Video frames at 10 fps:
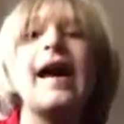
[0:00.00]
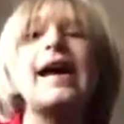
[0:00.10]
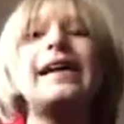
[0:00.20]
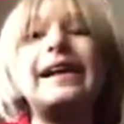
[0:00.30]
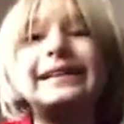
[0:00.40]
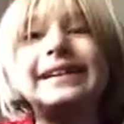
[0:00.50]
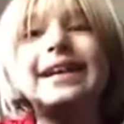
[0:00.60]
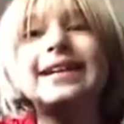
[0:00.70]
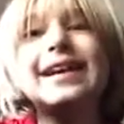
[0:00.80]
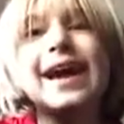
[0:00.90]
Ed and
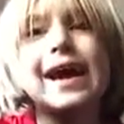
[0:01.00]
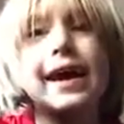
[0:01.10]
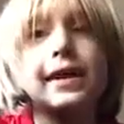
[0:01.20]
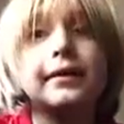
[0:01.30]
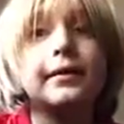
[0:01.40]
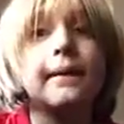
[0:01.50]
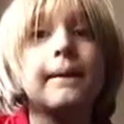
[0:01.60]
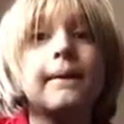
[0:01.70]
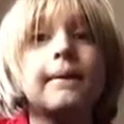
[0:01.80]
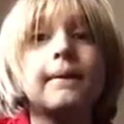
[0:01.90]
Eddie, and
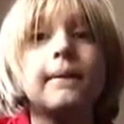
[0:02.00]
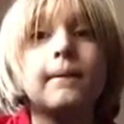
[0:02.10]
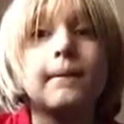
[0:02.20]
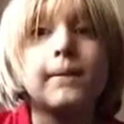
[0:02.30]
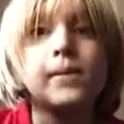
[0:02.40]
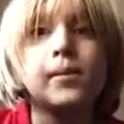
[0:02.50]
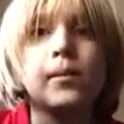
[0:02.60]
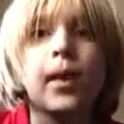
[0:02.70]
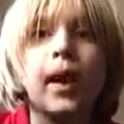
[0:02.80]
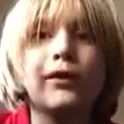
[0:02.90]

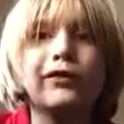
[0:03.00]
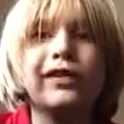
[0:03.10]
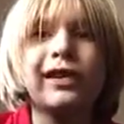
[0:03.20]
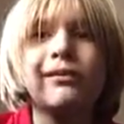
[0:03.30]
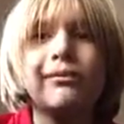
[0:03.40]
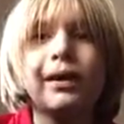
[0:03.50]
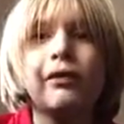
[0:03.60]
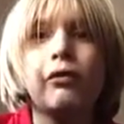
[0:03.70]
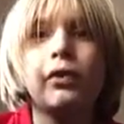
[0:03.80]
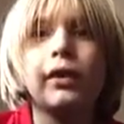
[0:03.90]
um, I don't think
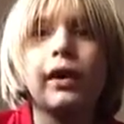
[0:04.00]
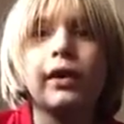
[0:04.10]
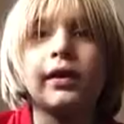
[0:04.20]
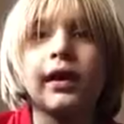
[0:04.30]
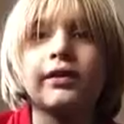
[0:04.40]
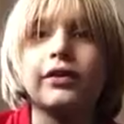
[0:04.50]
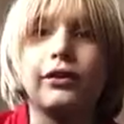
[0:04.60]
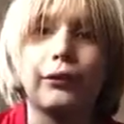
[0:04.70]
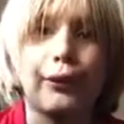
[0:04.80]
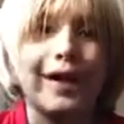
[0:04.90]
Michael and Og is a
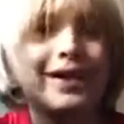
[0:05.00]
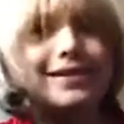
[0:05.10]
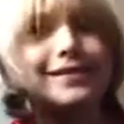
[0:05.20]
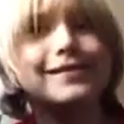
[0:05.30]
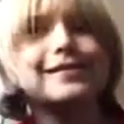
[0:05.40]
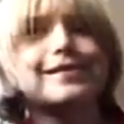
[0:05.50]
great,